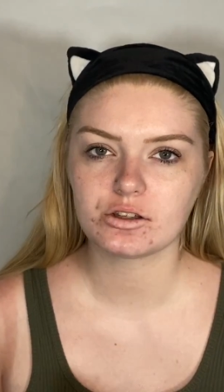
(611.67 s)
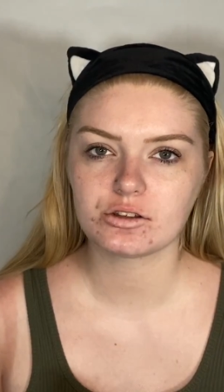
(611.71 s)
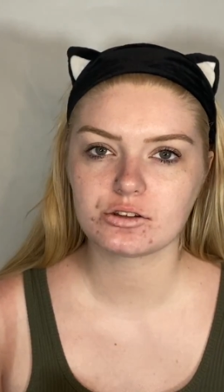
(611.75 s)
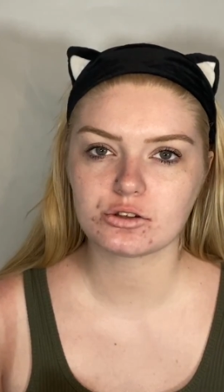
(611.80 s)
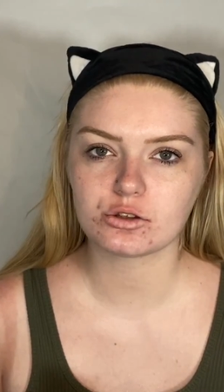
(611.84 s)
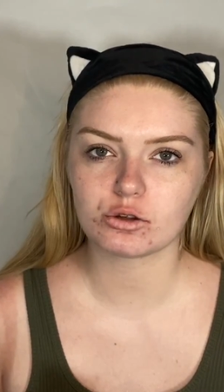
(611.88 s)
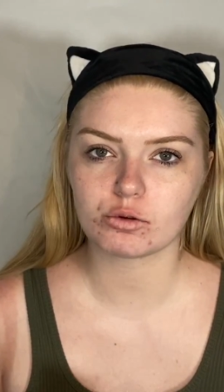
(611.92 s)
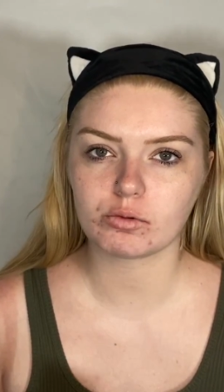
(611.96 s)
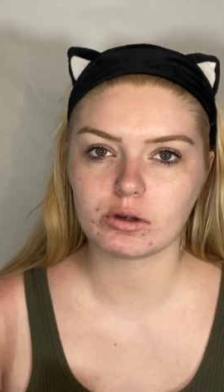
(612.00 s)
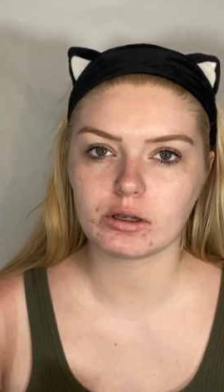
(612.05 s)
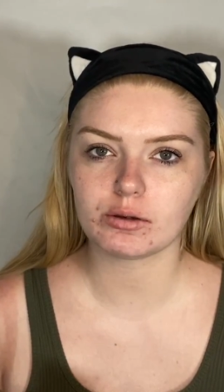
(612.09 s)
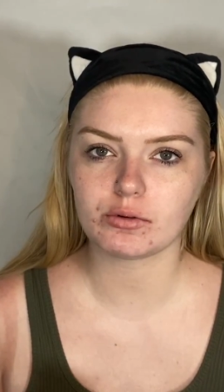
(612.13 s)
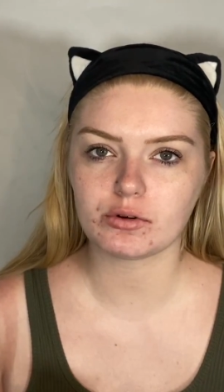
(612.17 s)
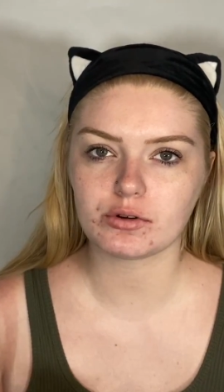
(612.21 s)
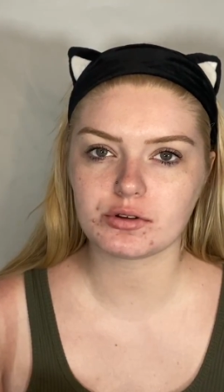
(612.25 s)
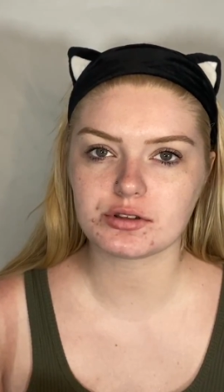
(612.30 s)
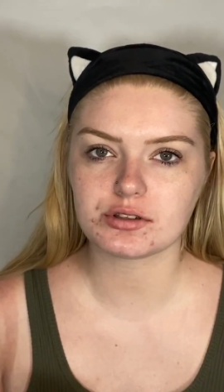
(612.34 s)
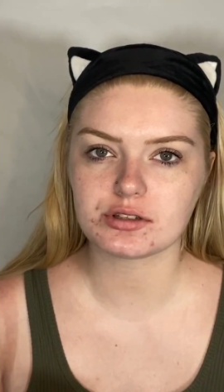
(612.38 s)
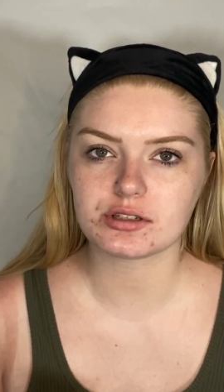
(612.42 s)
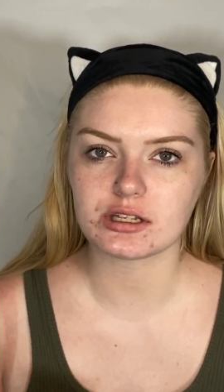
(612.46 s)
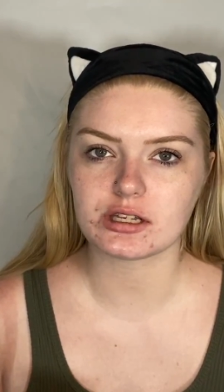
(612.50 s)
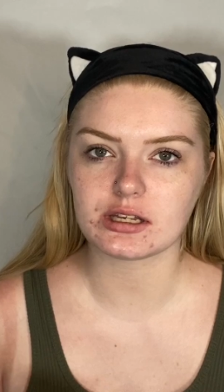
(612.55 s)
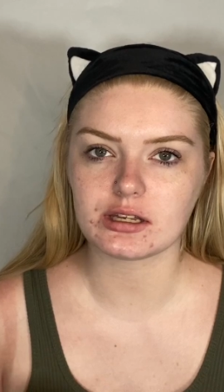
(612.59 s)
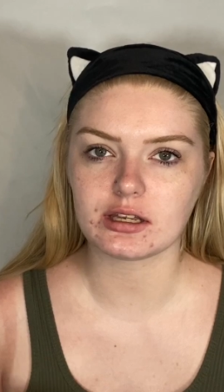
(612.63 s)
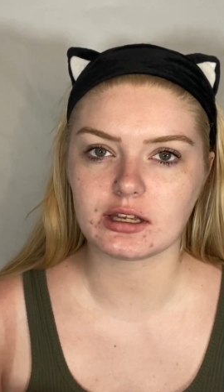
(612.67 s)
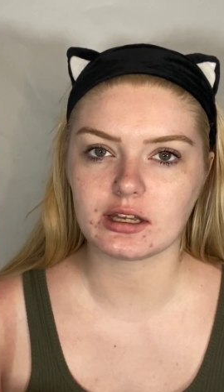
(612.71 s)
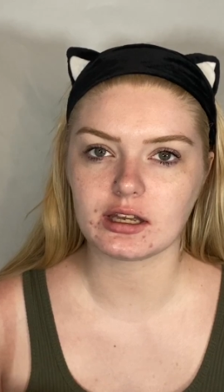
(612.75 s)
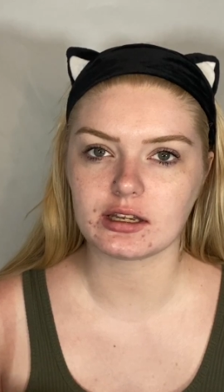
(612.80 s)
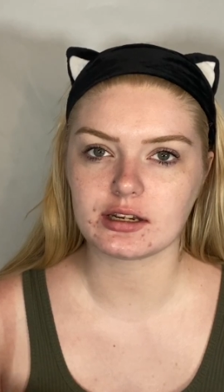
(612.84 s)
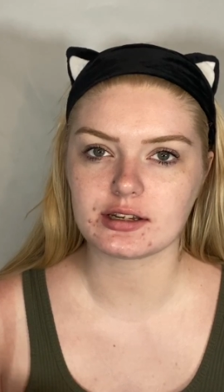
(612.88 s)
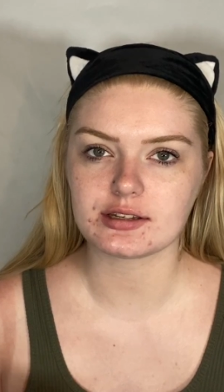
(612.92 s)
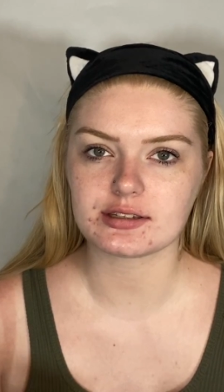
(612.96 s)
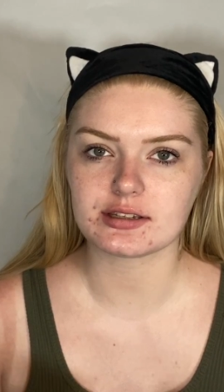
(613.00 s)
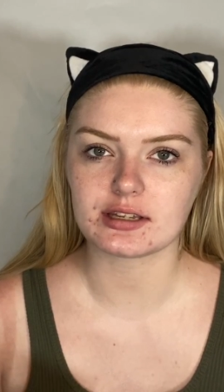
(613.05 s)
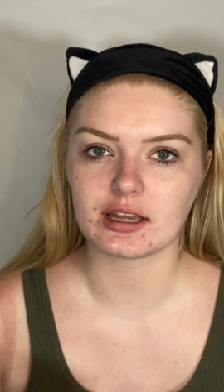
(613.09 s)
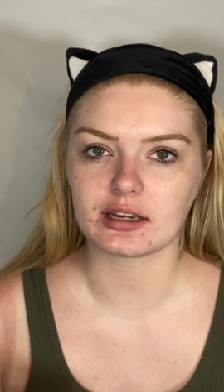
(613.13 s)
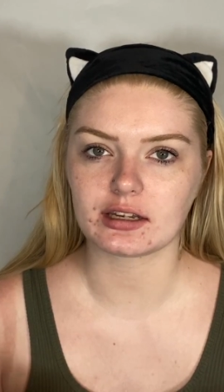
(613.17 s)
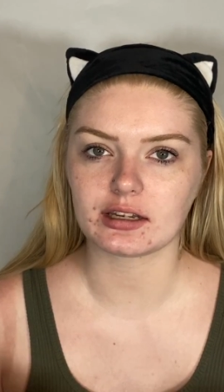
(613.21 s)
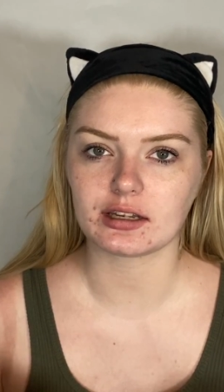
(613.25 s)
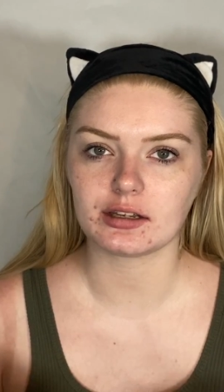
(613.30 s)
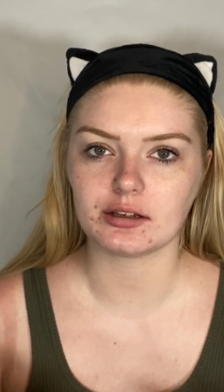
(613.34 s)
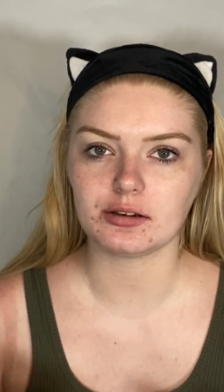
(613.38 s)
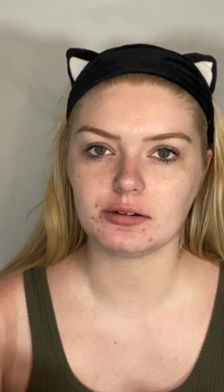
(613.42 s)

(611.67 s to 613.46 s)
So we will see in a second.